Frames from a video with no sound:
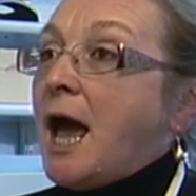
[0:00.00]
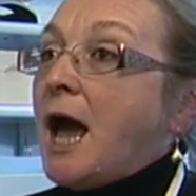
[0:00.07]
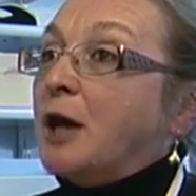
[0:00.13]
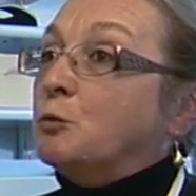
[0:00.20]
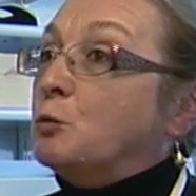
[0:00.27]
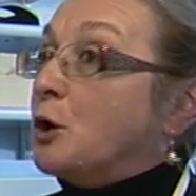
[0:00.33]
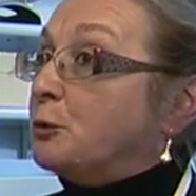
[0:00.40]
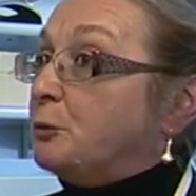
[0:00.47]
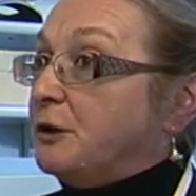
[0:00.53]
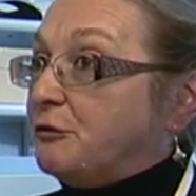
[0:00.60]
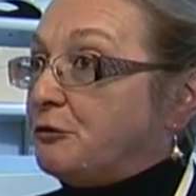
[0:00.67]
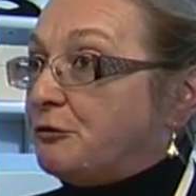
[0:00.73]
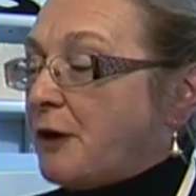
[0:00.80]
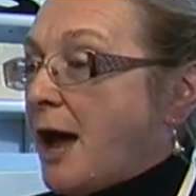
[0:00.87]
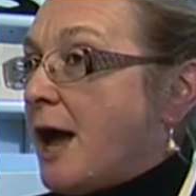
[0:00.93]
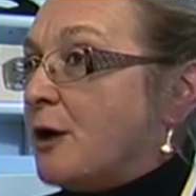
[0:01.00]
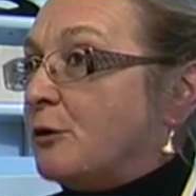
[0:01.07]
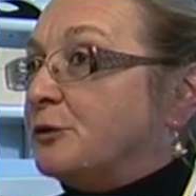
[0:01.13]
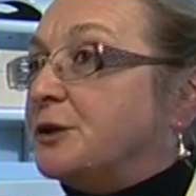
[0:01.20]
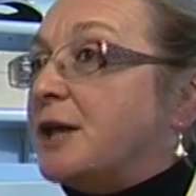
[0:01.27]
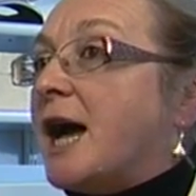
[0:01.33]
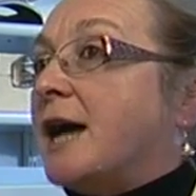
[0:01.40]
And what we
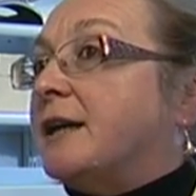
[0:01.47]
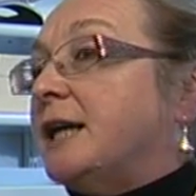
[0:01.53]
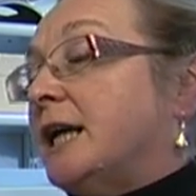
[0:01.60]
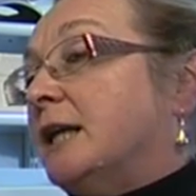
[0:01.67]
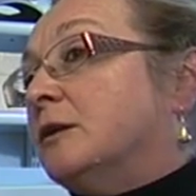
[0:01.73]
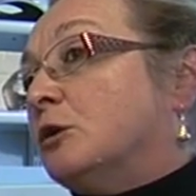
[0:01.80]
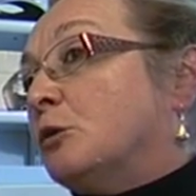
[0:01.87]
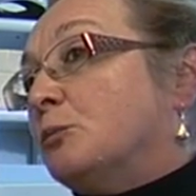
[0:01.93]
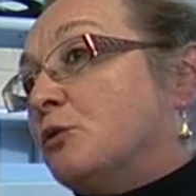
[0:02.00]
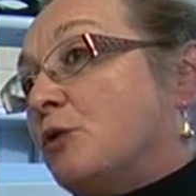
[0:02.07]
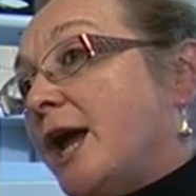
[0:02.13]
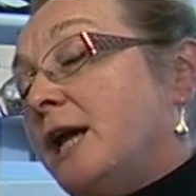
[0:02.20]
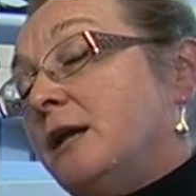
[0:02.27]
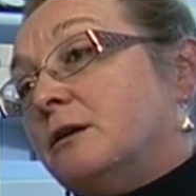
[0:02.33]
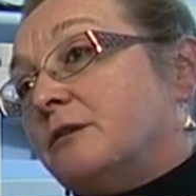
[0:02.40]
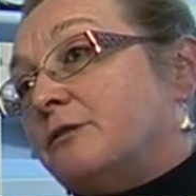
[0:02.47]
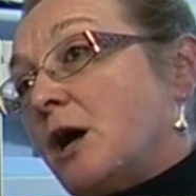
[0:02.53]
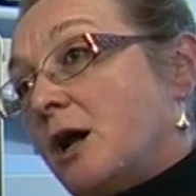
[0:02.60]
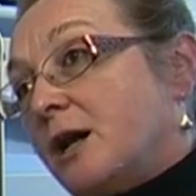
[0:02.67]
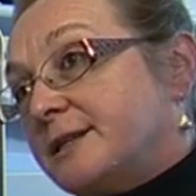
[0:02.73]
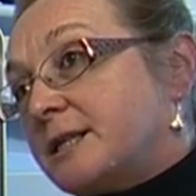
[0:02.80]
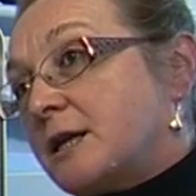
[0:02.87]
found that in the brain of
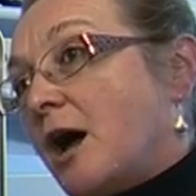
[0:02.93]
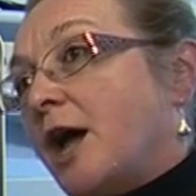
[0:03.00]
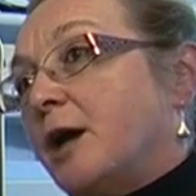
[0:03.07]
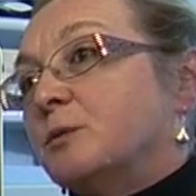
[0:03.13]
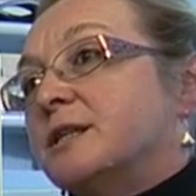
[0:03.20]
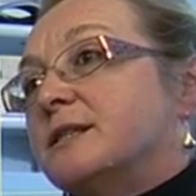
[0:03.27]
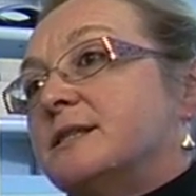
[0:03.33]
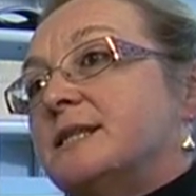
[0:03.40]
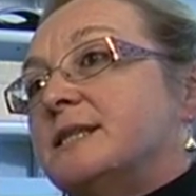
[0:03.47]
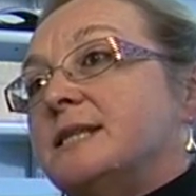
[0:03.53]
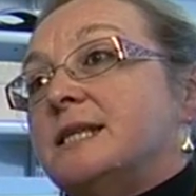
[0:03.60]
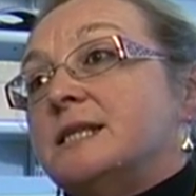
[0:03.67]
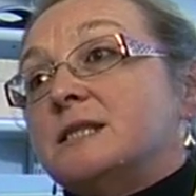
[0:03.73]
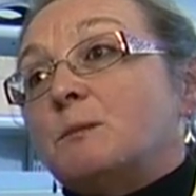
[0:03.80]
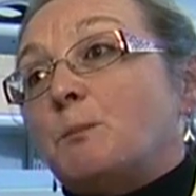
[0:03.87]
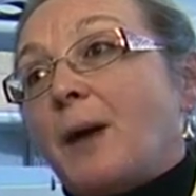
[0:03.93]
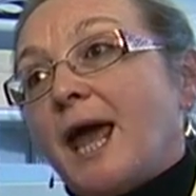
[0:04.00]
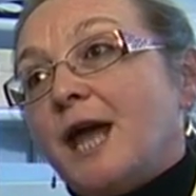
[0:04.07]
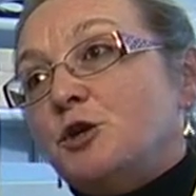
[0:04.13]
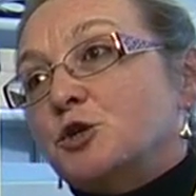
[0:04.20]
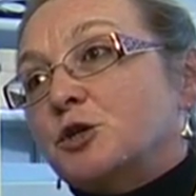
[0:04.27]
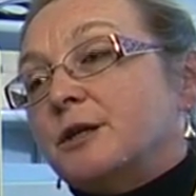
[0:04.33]
Alzheimer's disease
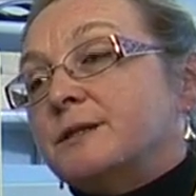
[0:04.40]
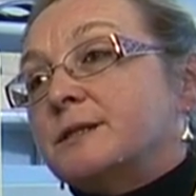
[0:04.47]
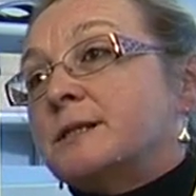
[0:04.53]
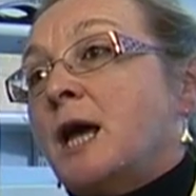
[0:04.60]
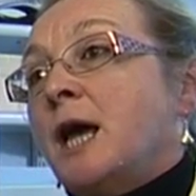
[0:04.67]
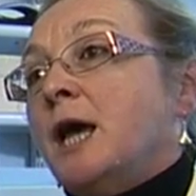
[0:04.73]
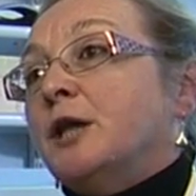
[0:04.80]
patients,